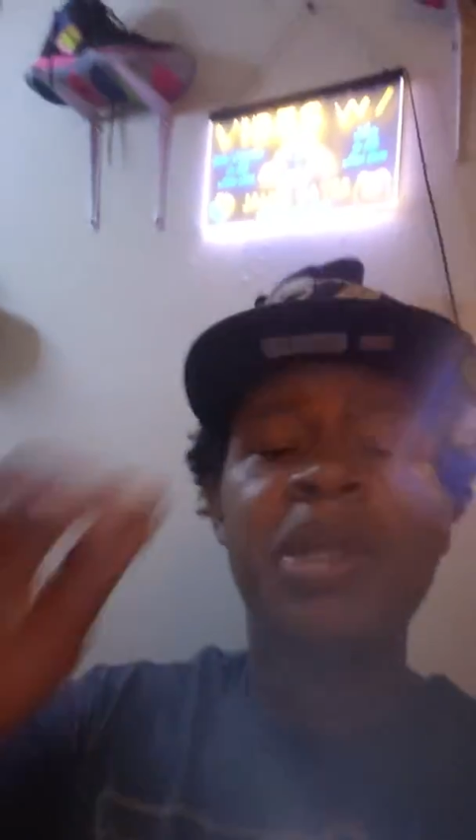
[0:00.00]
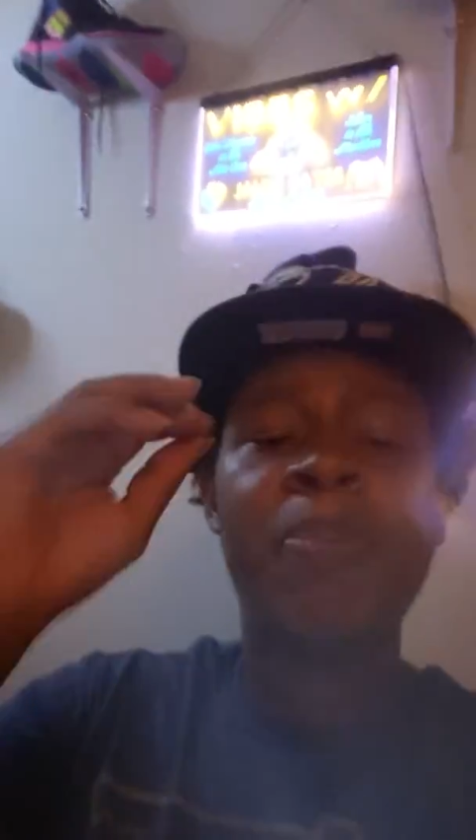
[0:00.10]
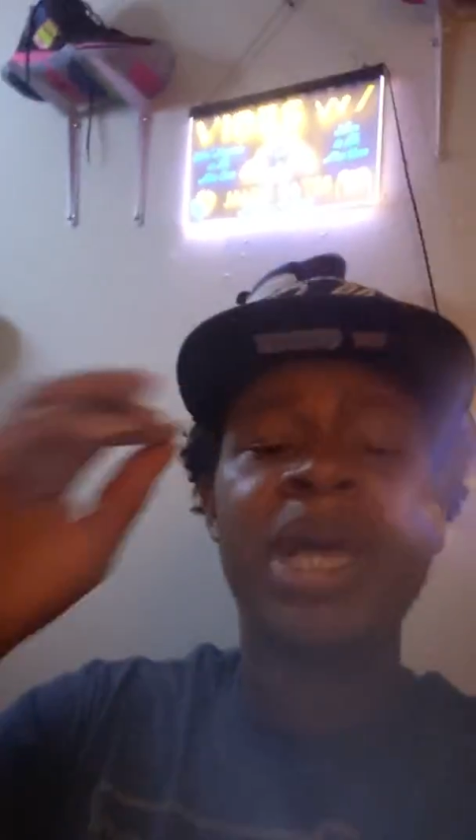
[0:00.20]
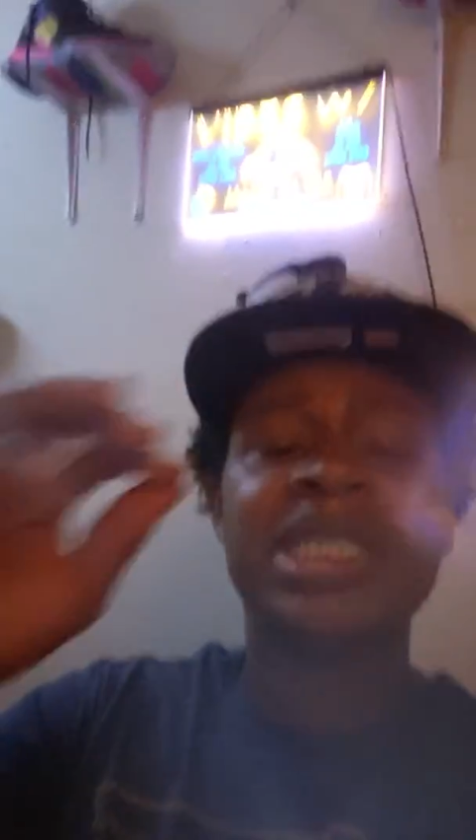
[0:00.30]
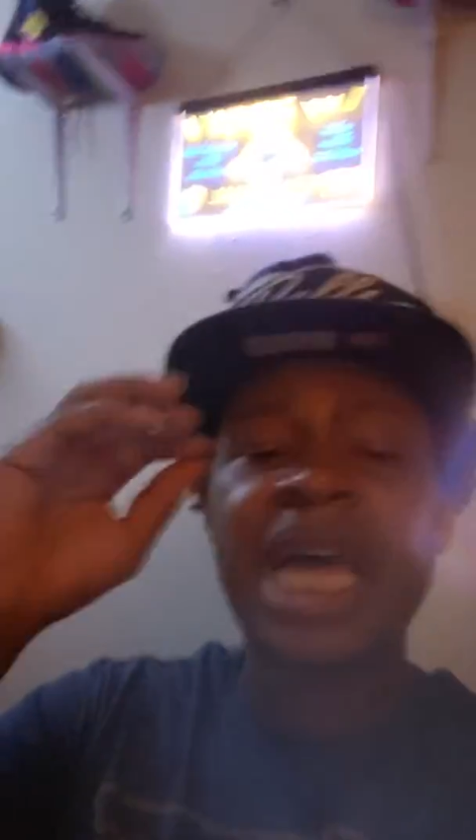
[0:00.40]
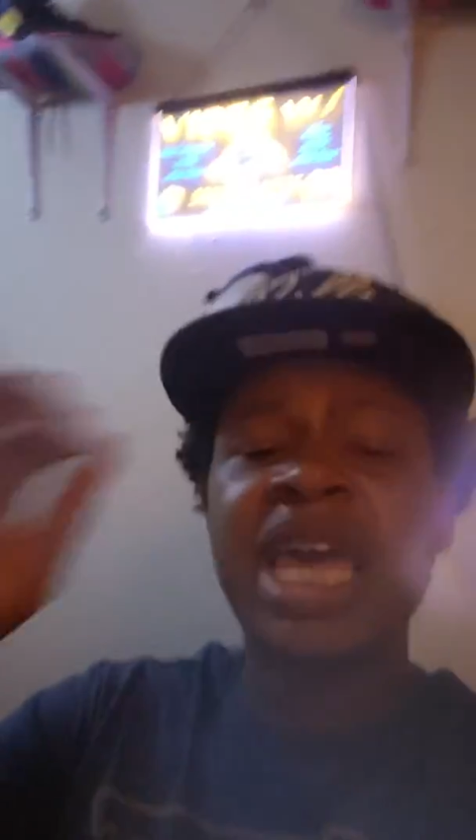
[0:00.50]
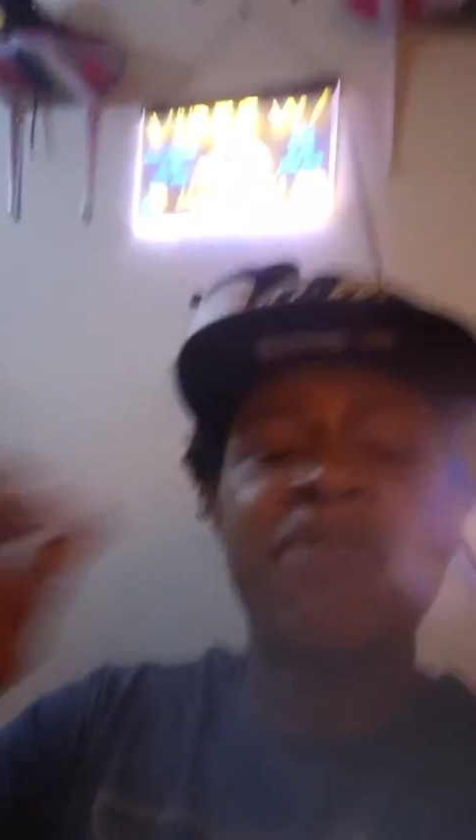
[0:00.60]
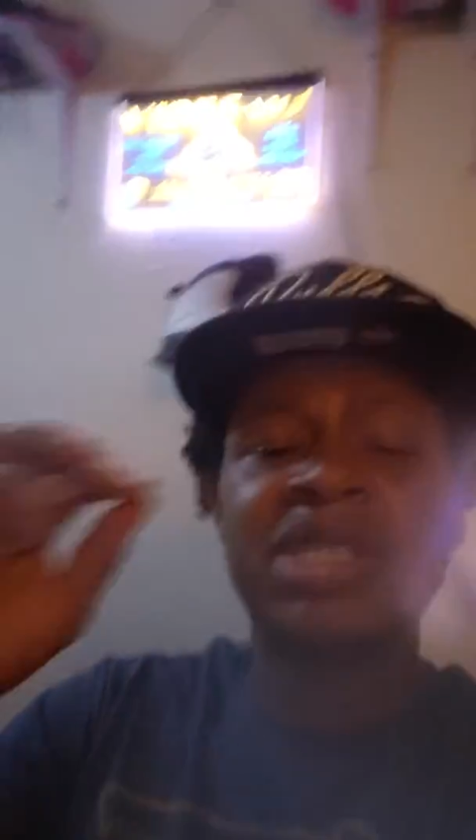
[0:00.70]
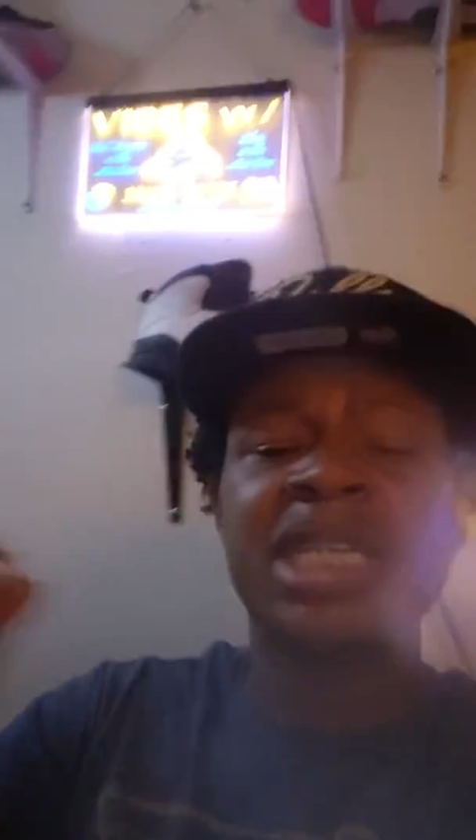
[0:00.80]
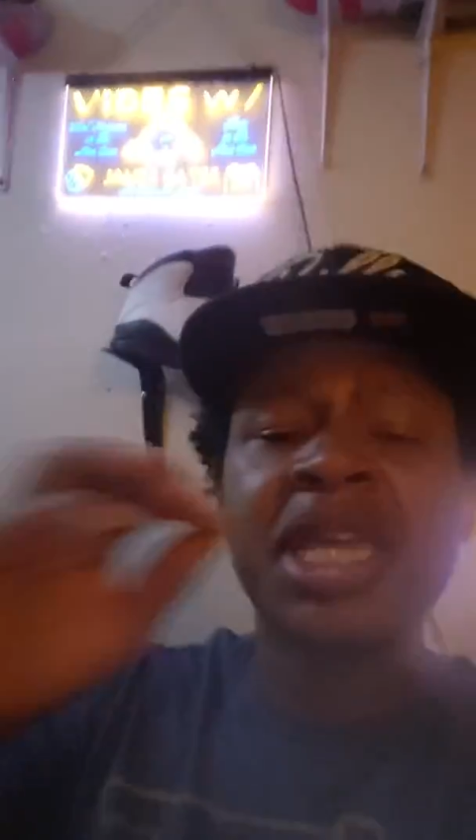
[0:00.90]
of the best I
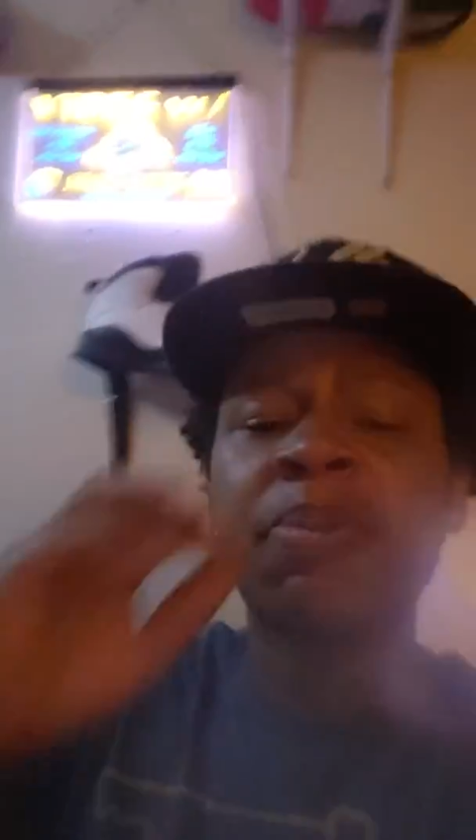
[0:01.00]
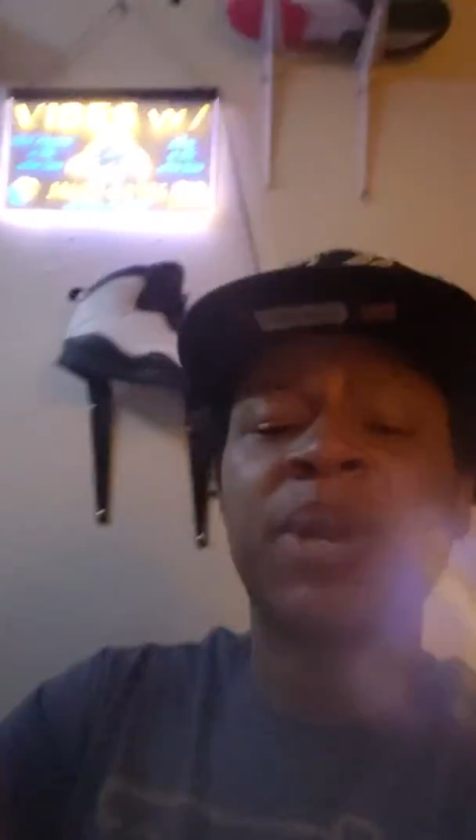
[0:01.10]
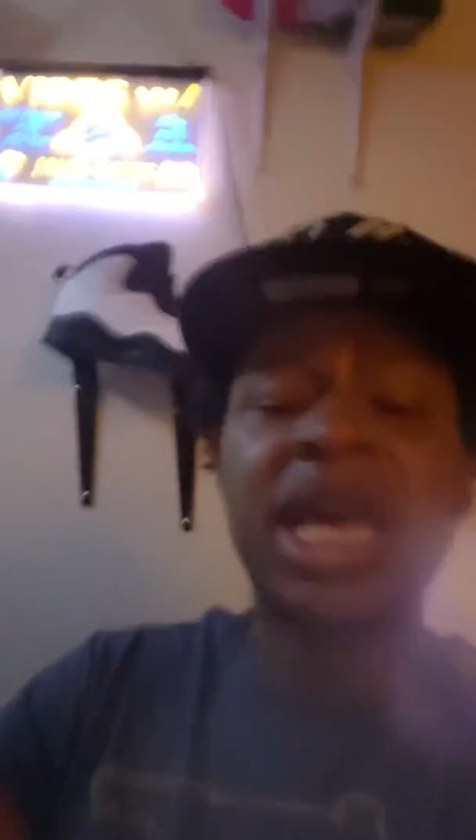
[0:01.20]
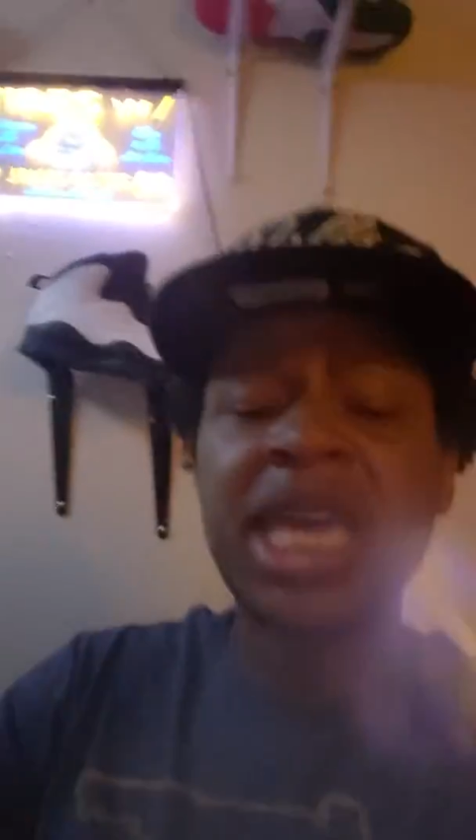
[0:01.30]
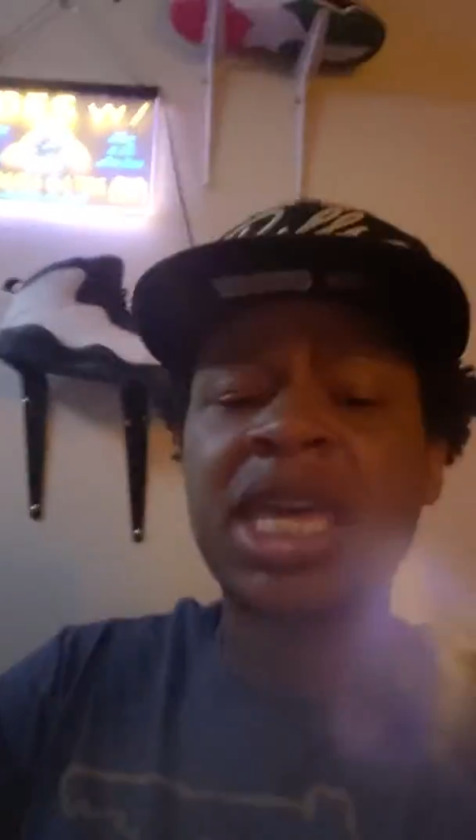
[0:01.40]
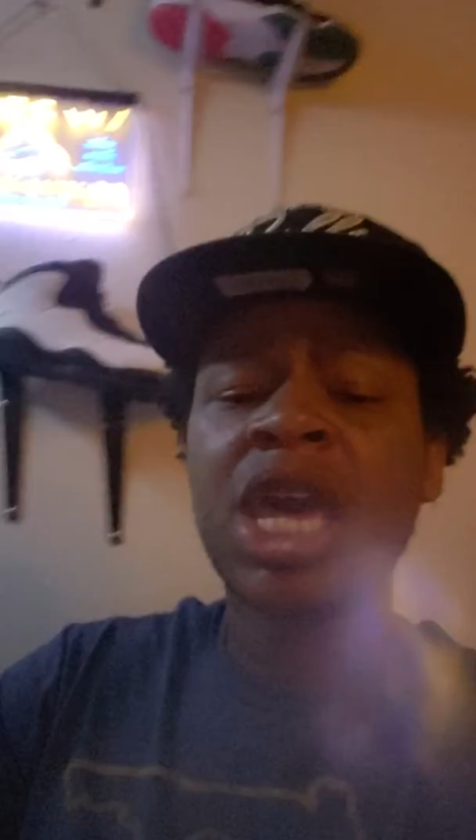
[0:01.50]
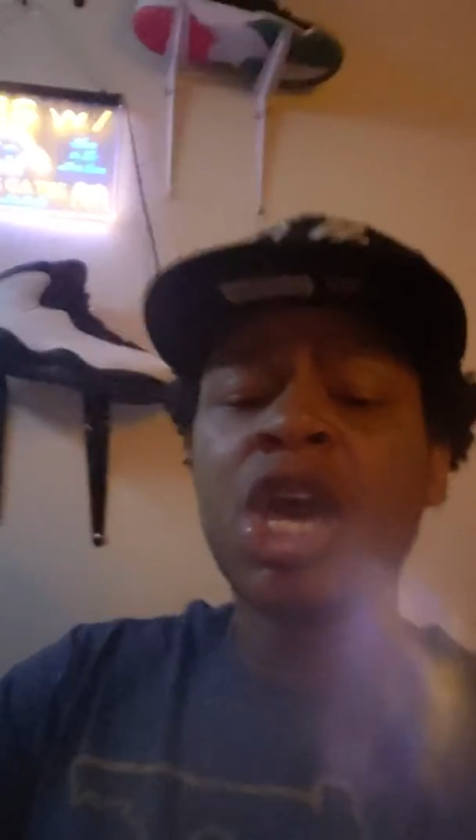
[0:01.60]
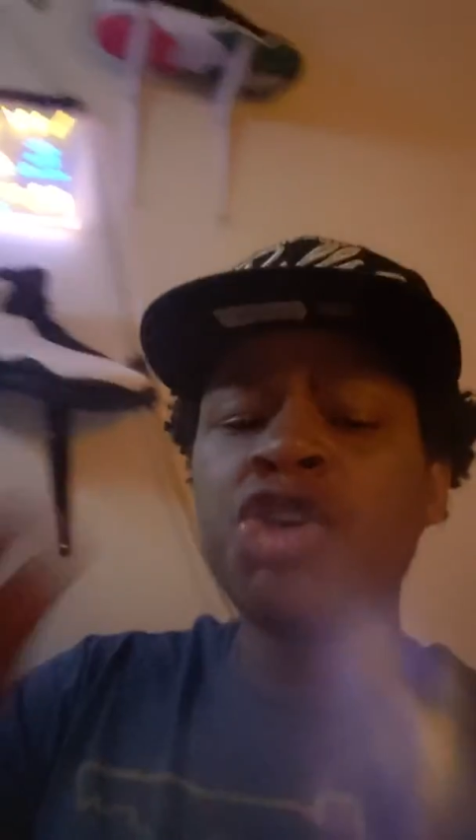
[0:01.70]
ever seen play.